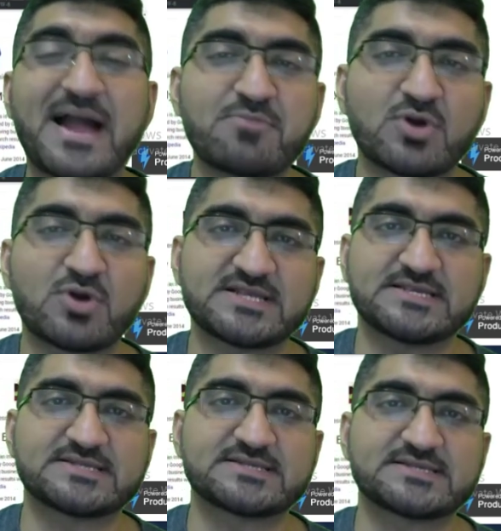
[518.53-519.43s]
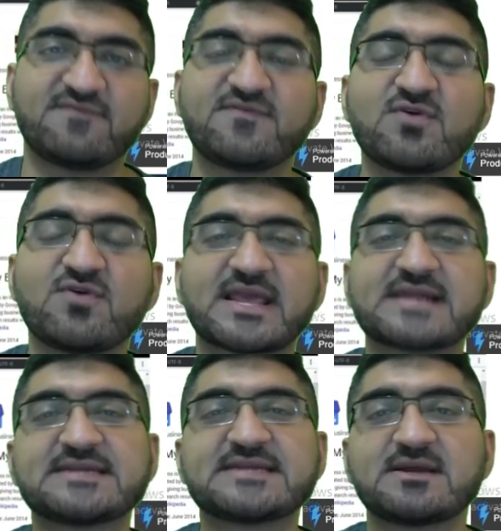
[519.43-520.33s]
my bonuses, if you are
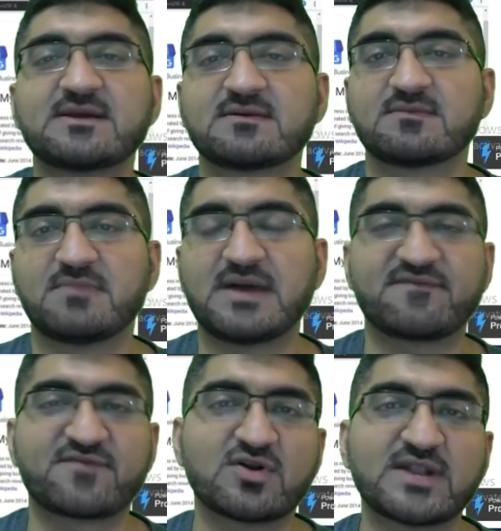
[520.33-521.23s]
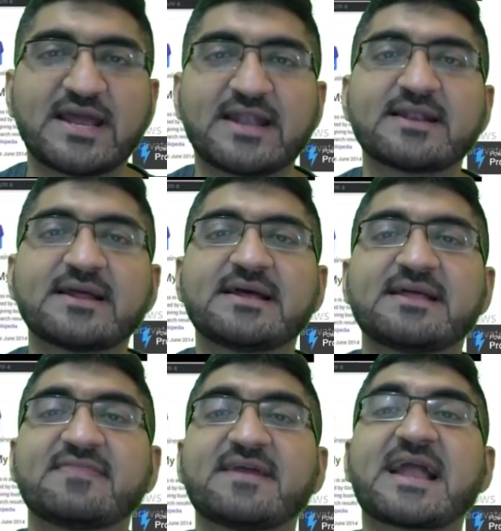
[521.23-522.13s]
getting my front end,
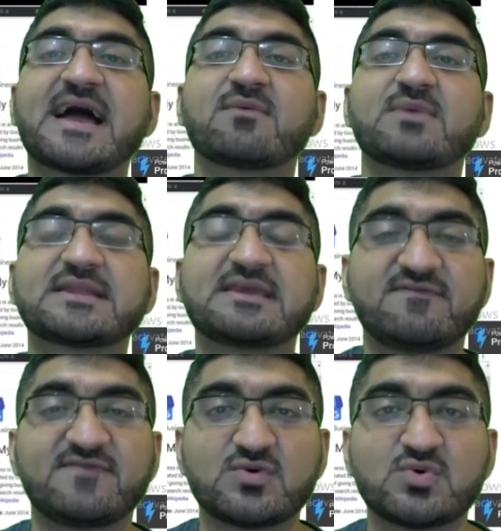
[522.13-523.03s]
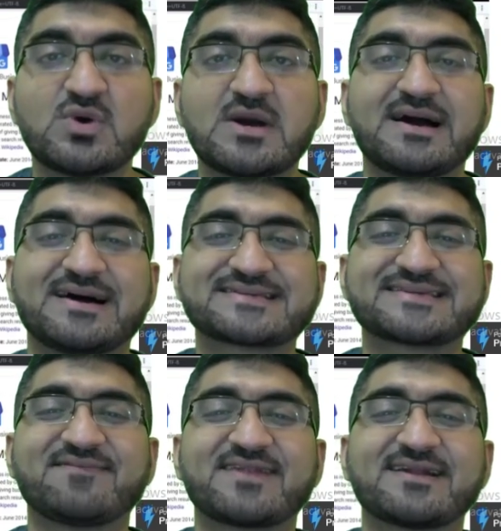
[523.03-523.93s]
then I will give you a
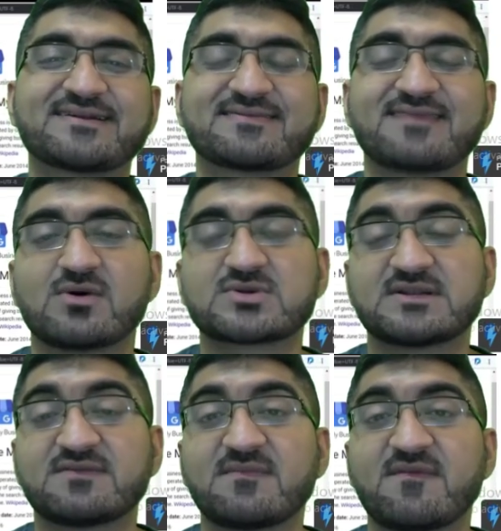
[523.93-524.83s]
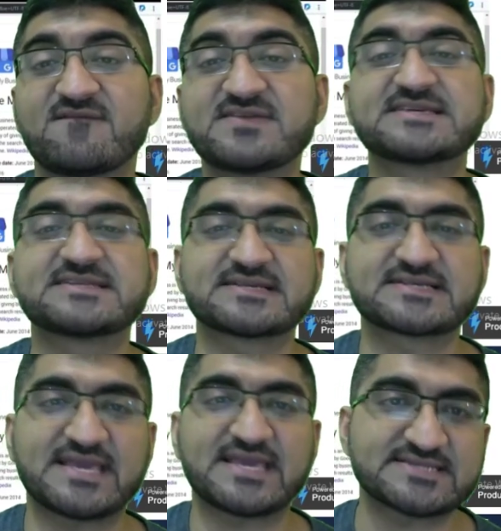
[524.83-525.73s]
700,000
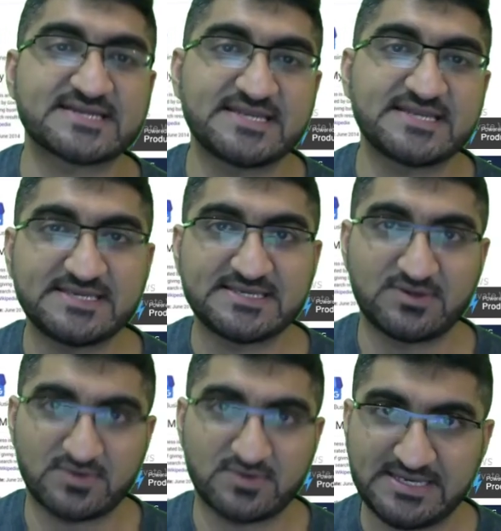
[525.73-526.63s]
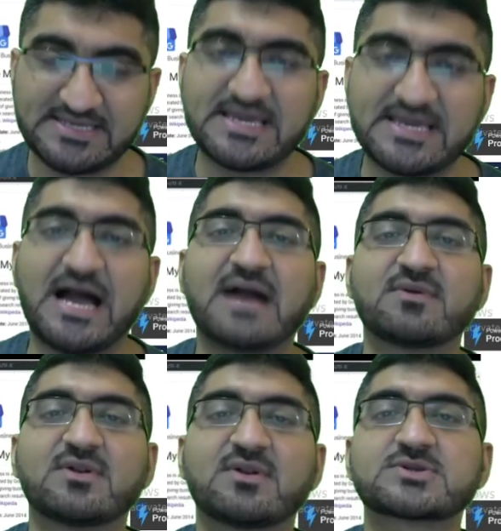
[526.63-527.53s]
visitors case study. Okay,
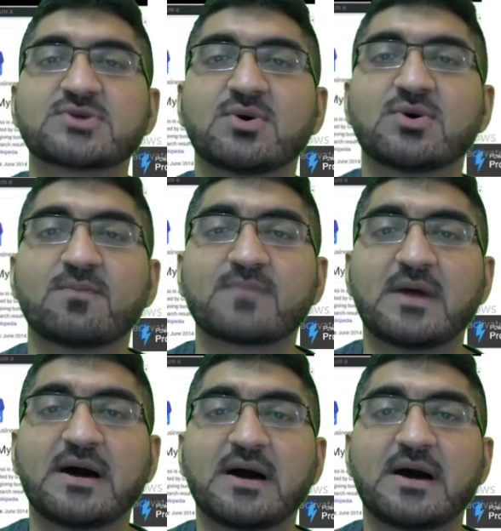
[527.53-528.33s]
I will also